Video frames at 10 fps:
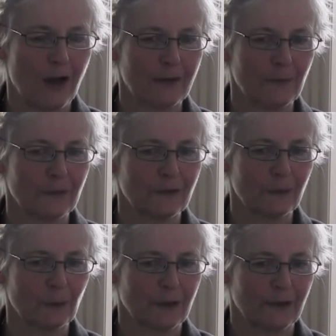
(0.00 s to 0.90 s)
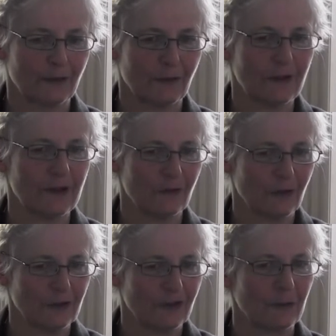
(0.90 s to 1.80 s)
I was working for the
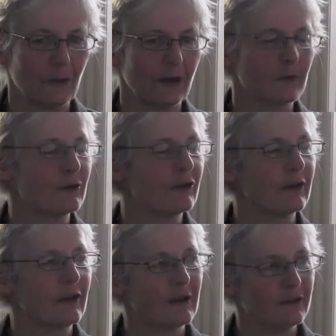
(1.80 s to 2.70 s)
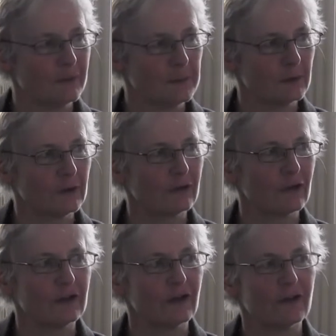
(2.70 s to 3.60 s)
university, when I was doing the listed buildings
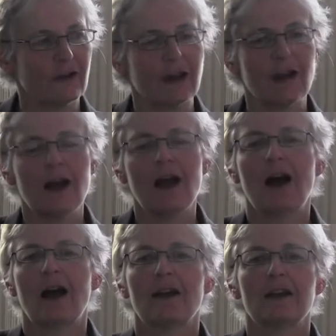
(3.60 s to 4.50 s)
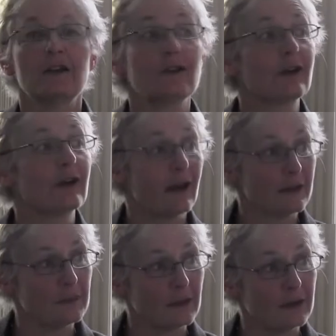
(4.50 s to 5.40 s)
resurvey, and I used the
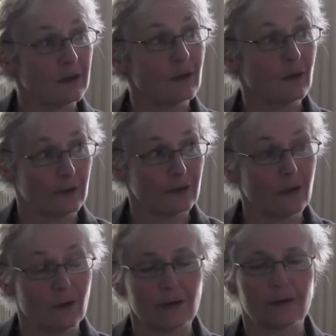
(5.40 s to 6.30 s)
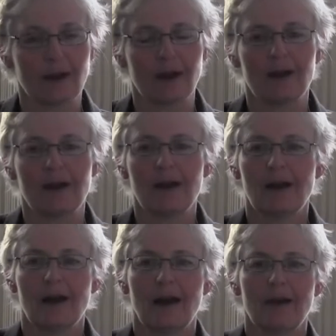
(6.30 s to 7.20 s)
library quite a lot there.
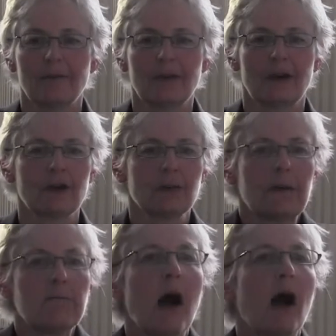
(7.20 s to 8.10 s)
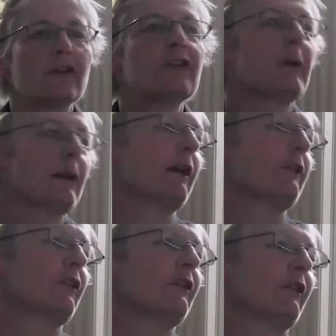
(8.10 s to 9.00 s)
And so it's been part of my
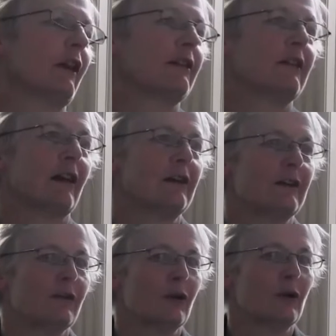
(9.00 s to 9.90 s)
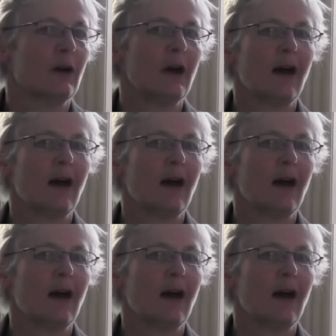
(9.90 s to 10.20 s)
life since 1984,